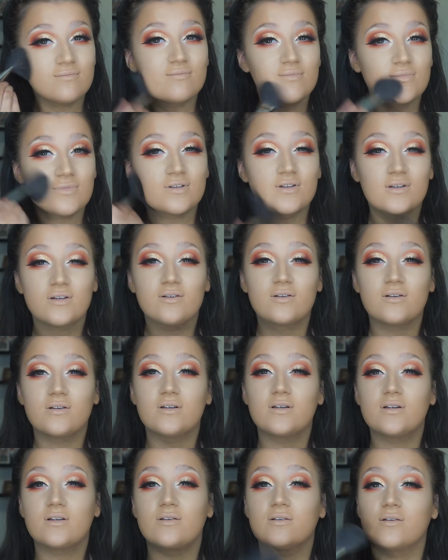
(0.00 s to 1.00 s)
Just like
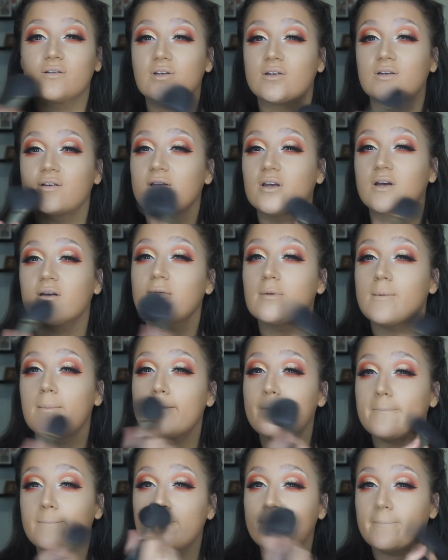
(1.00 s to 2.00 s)
really dust it.
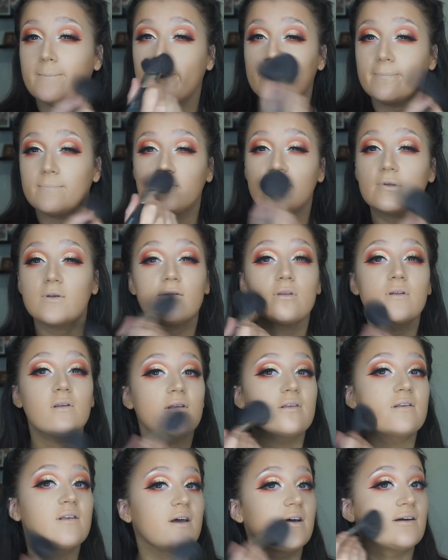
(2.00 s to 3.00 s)
Just to
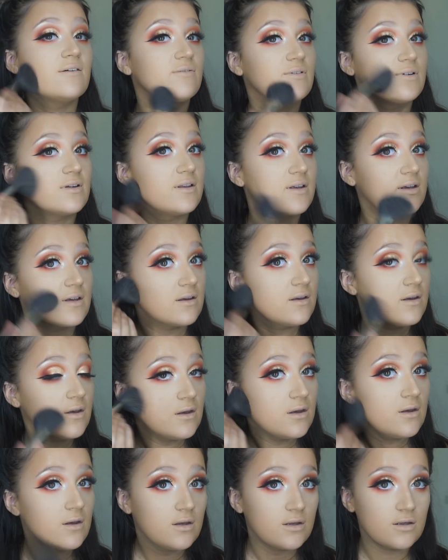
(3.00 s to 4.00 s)
set everything.
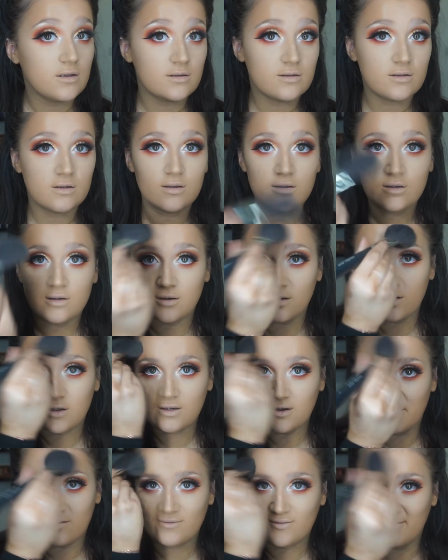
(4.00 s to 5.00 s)
You're still going to
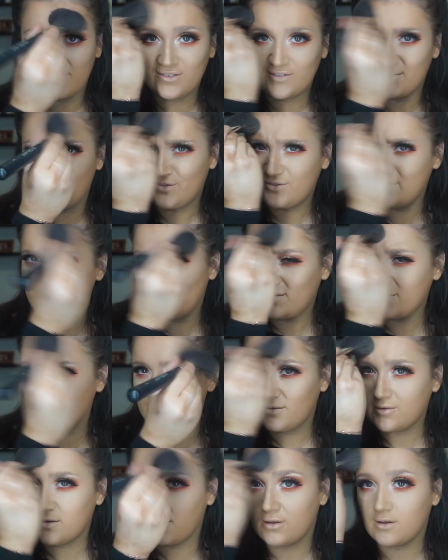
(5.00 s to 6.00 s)
have the
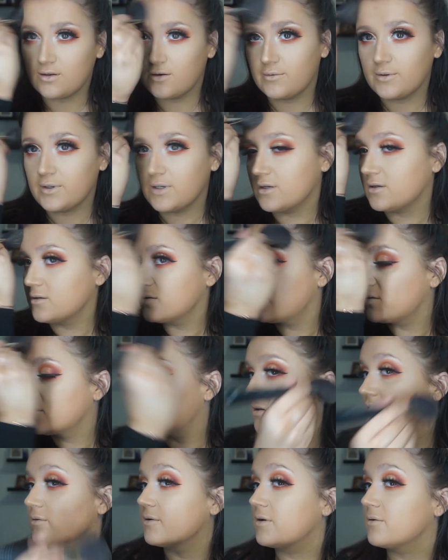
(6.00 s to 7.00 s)
glowiness
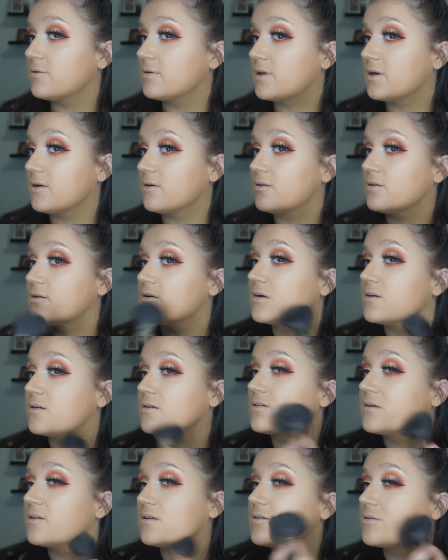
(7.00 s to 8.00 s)
to it without
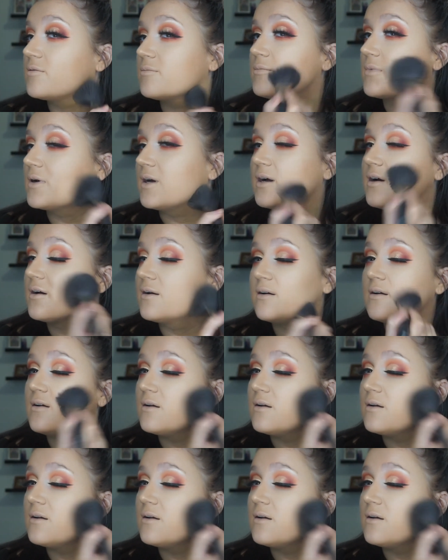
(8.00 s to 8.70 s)
looking too matte.